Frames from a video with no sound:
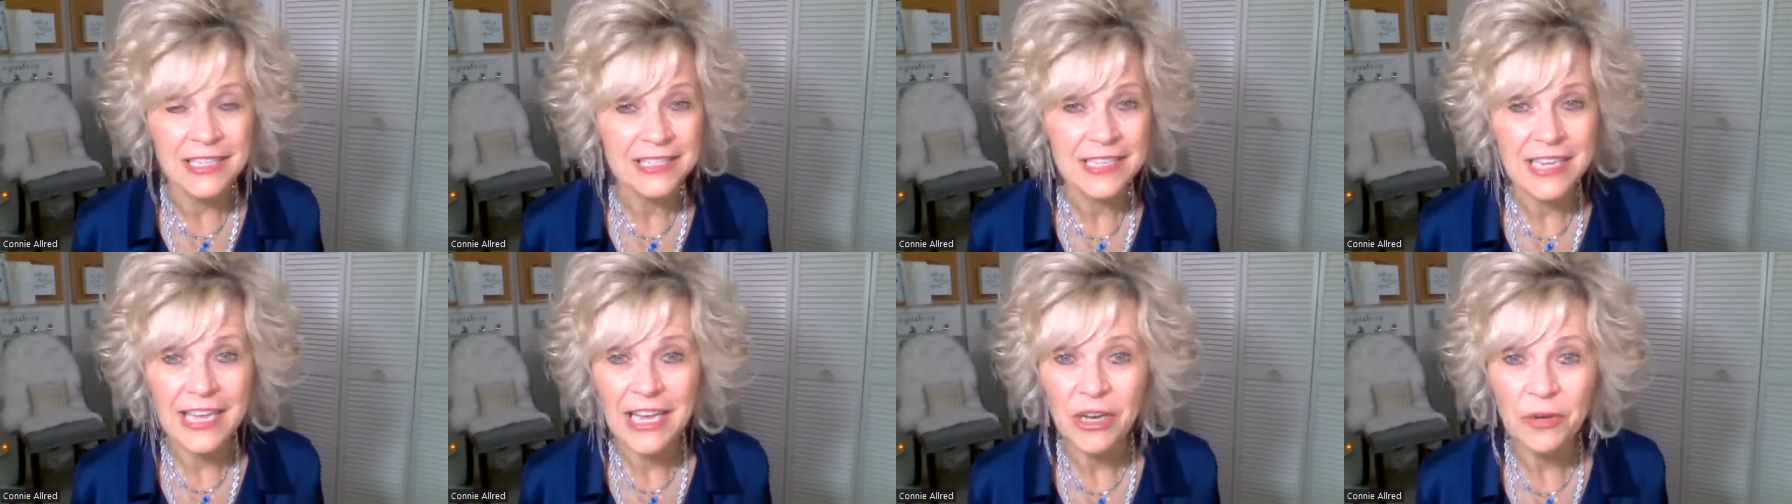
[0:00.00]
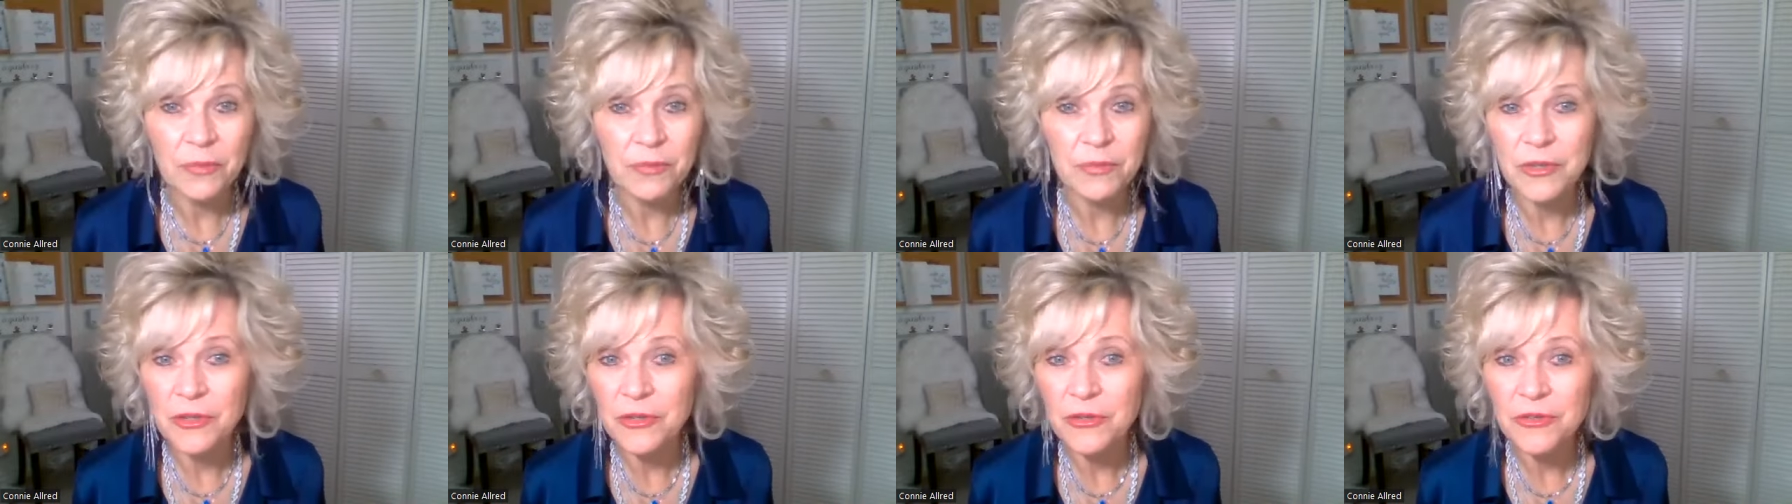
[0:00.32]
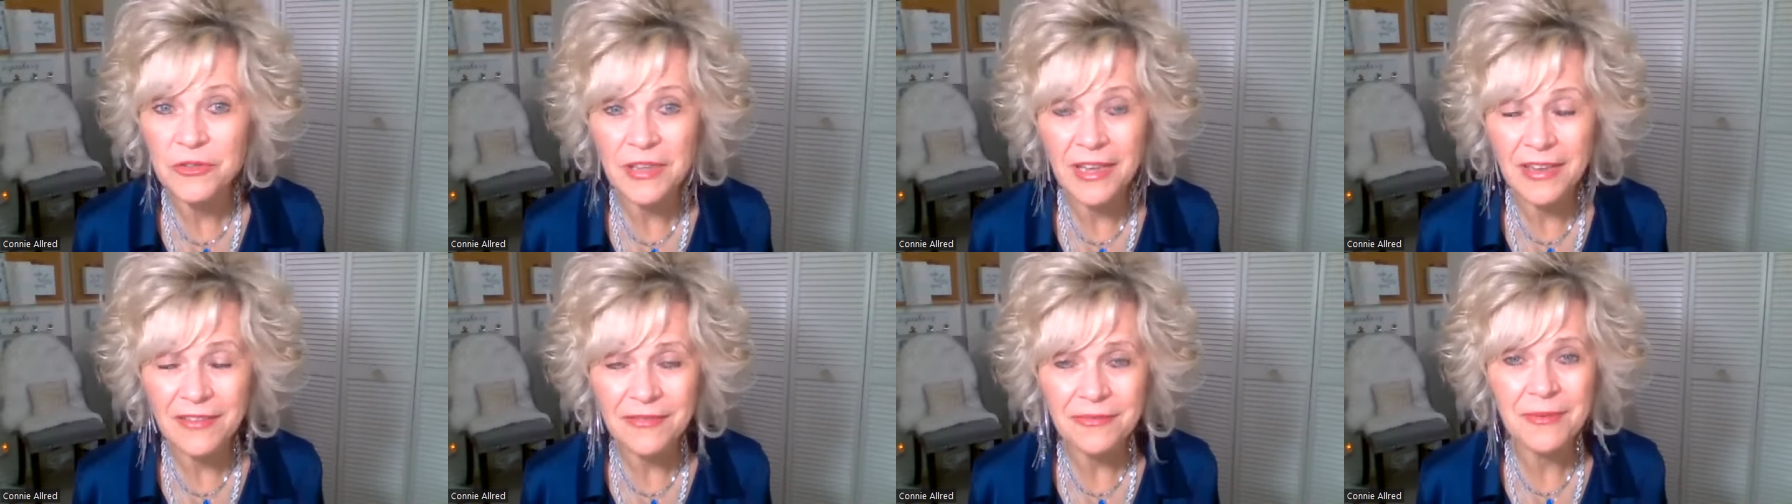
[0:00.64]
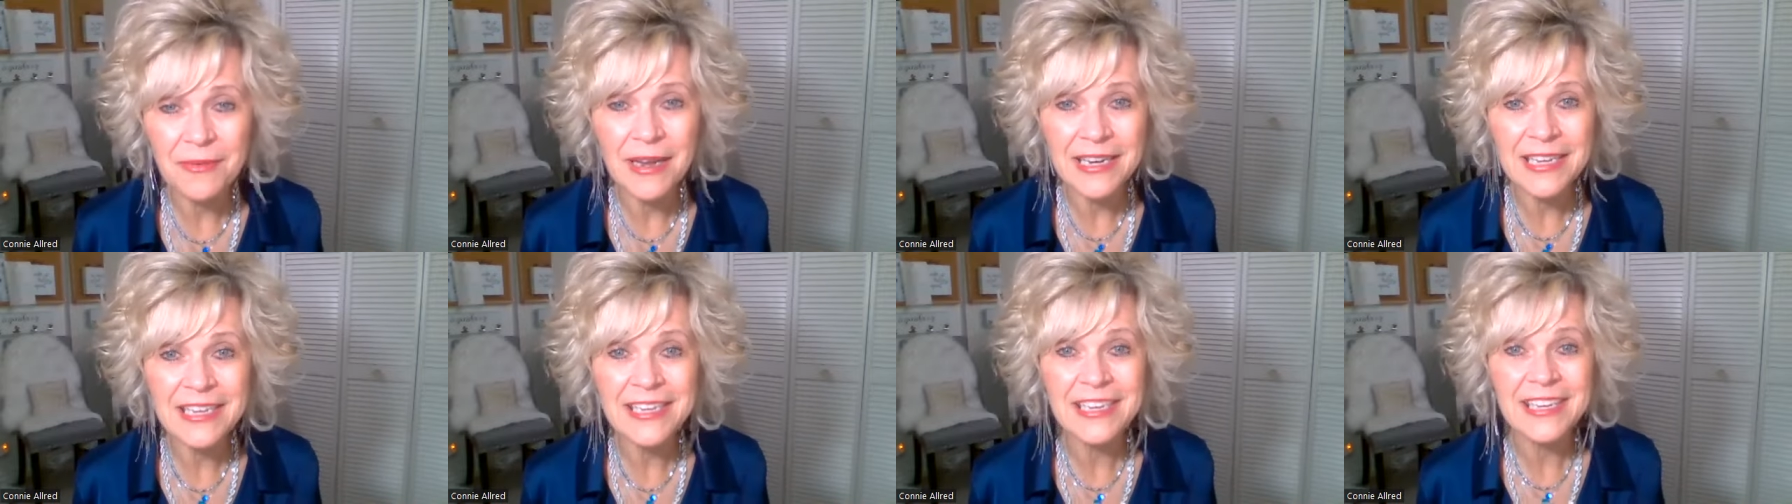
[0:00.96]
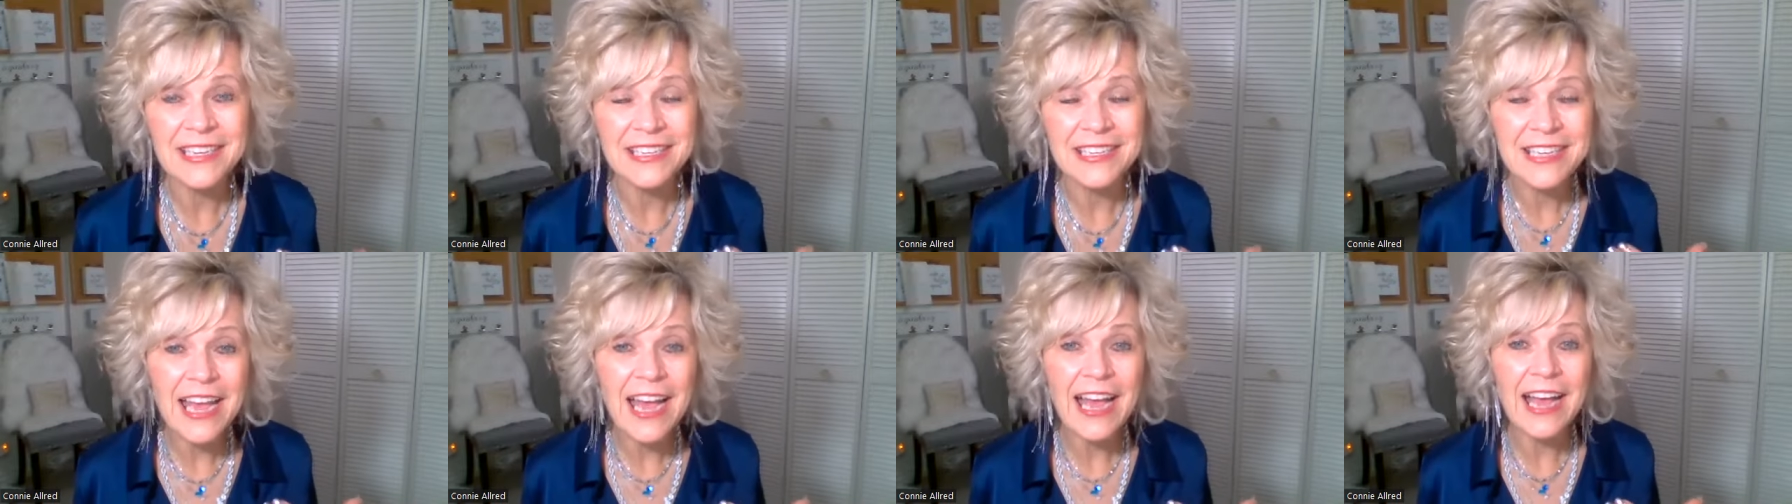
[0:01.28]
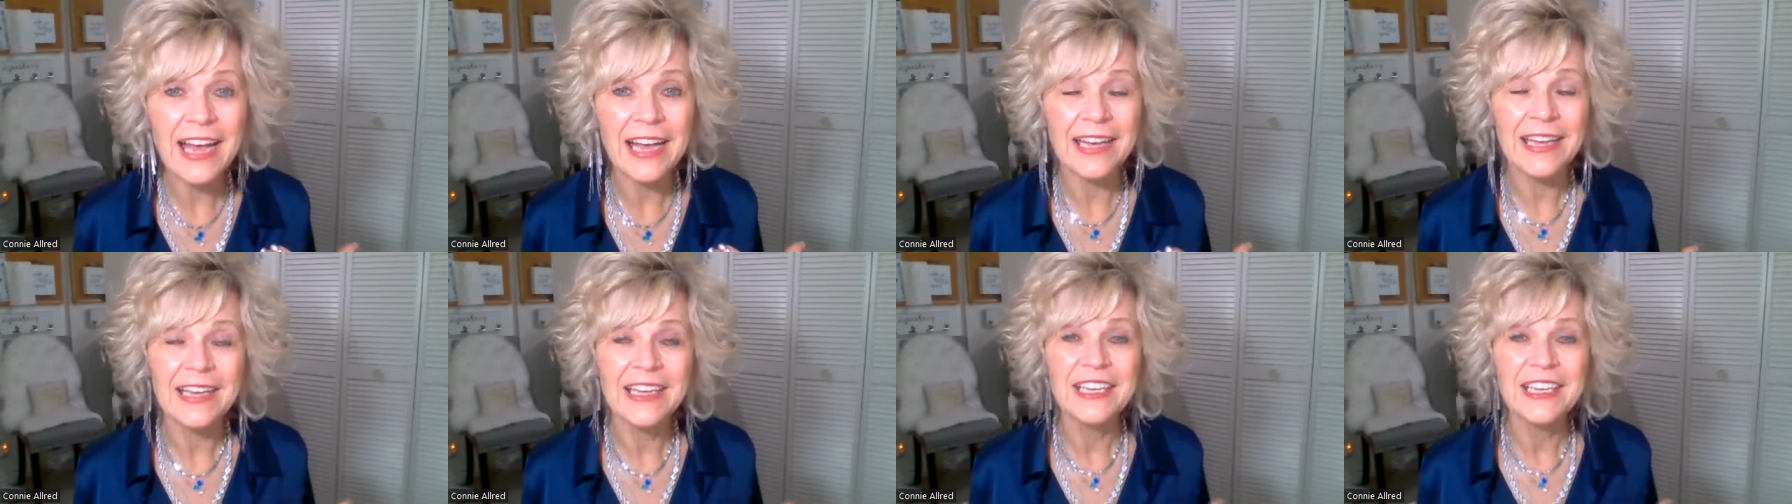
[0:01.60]
to help you save money?
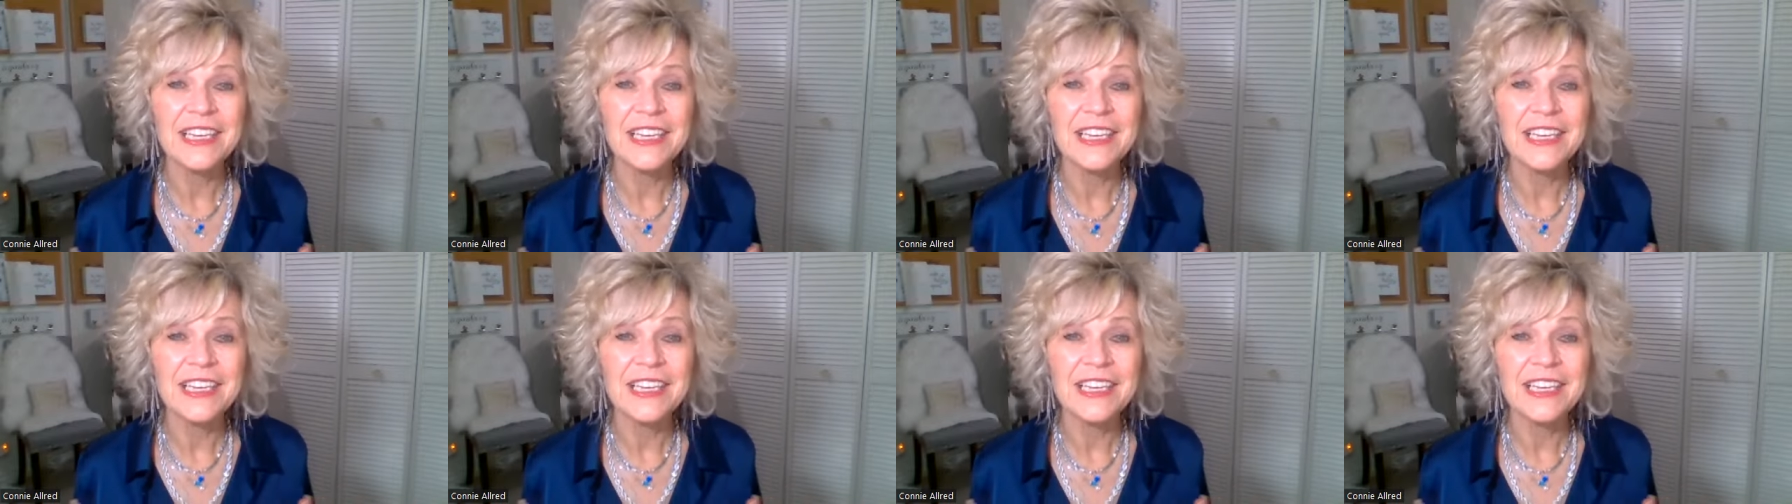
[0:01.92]
Yeah.